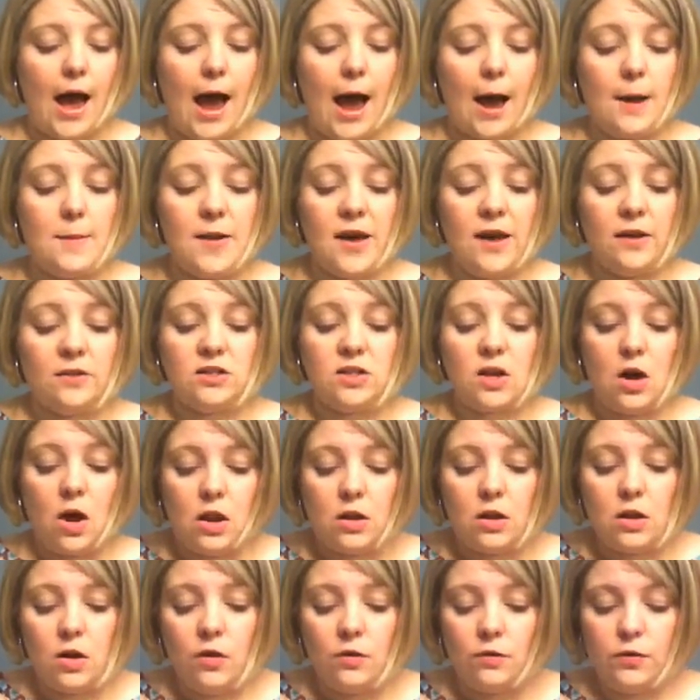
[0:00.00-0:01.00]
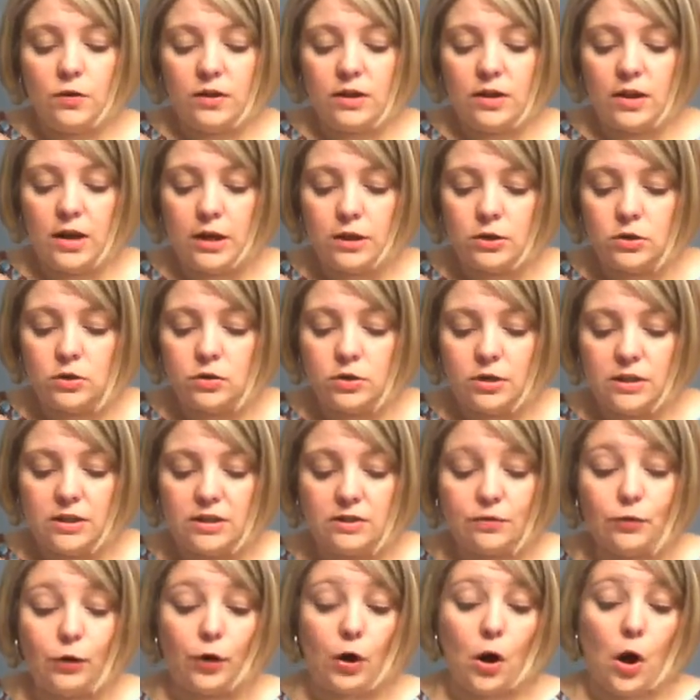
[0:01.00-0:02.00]
I bounce all over the country,
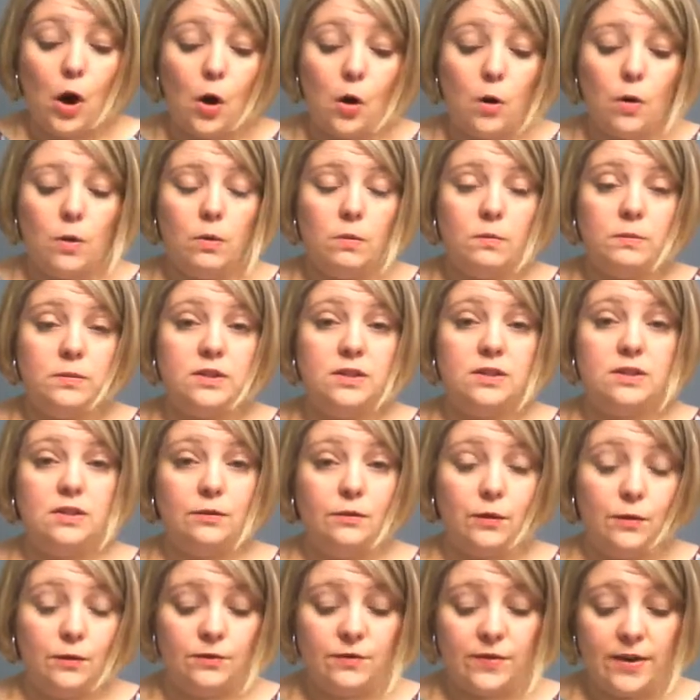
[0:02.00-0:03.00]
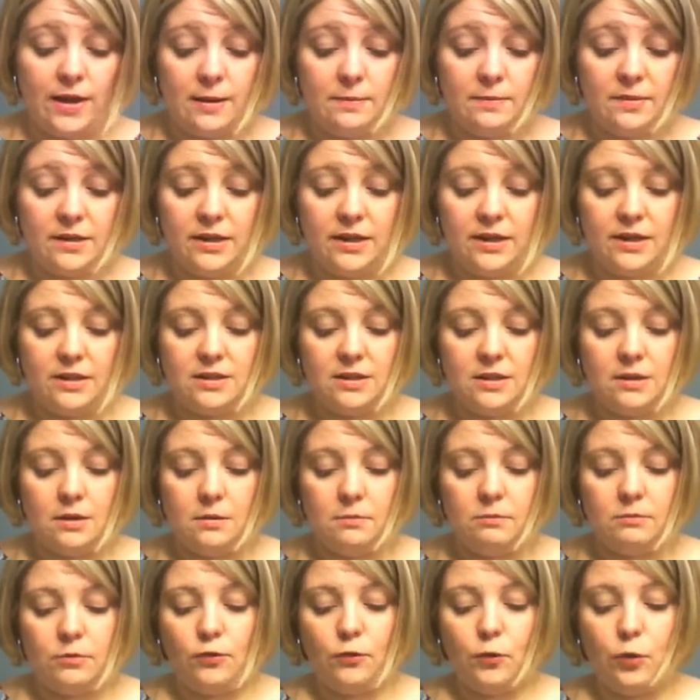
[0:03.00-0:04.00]
different homes, different families,
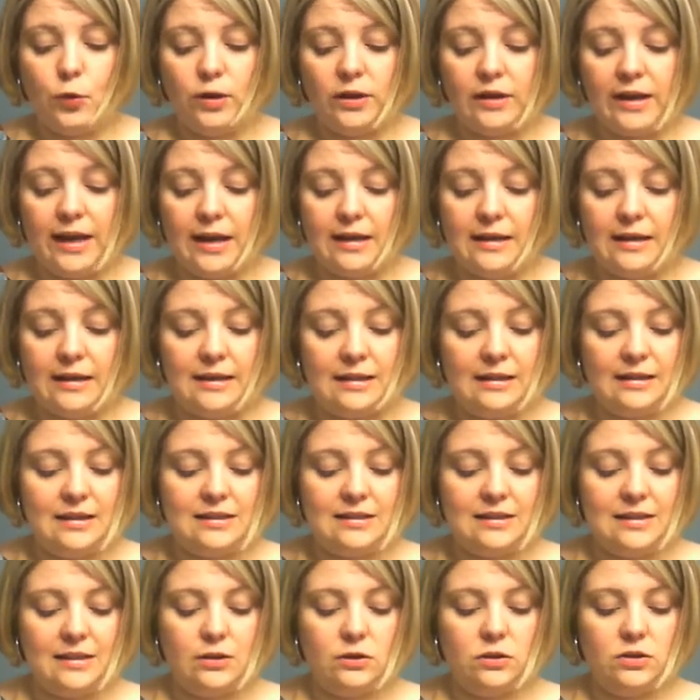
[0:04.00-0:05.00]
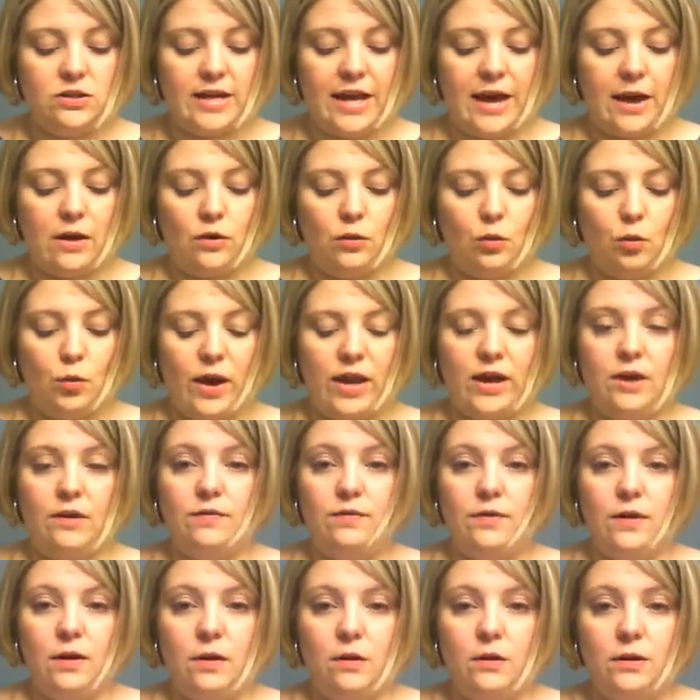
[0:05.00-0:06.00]
before landing in this little town of
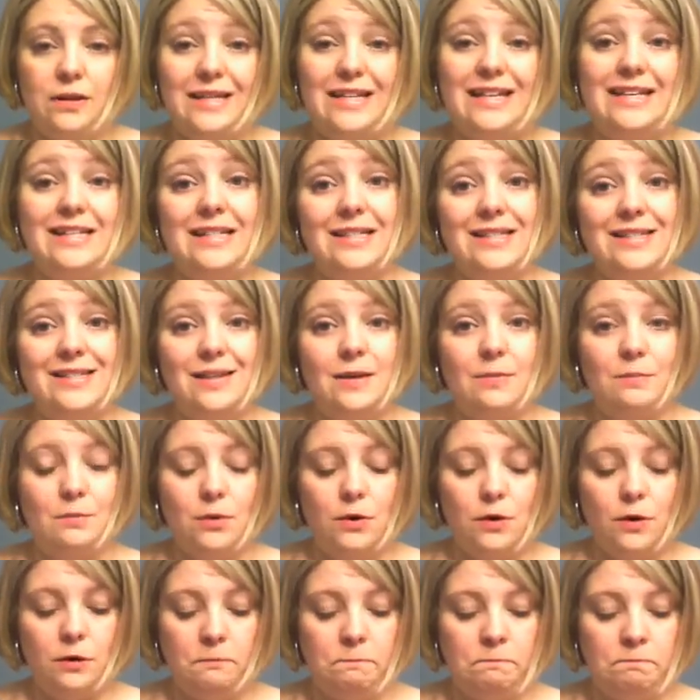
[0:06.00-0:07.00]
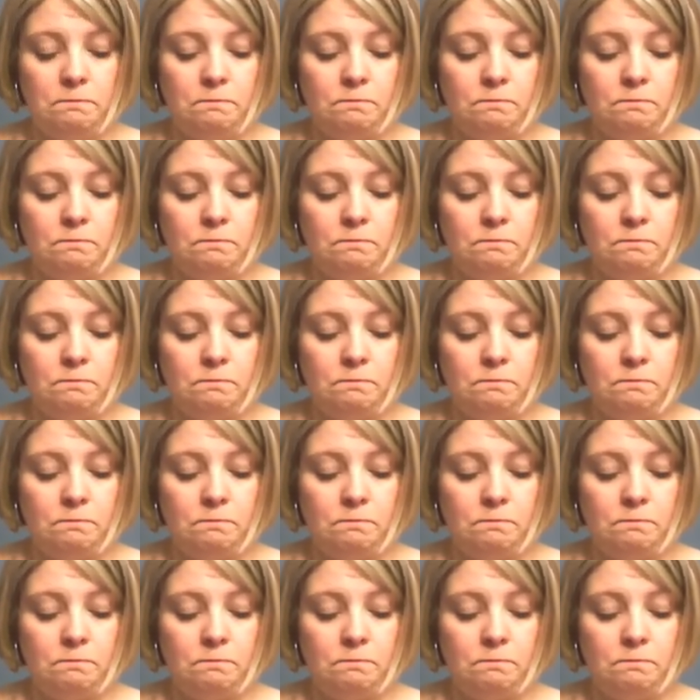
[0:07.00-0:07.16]
Wakefield in December.